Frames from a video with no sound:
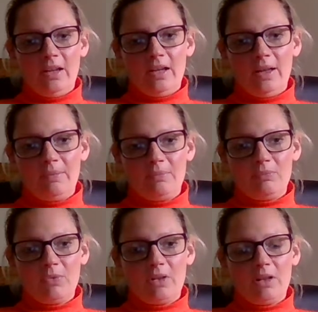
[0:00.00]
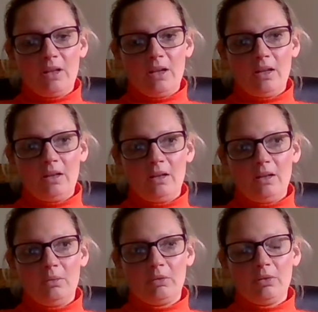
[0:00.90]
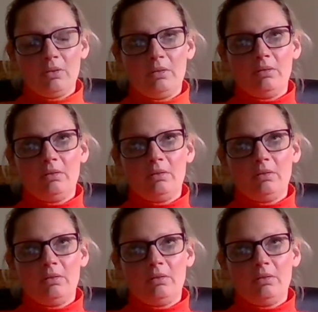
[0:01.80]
it was not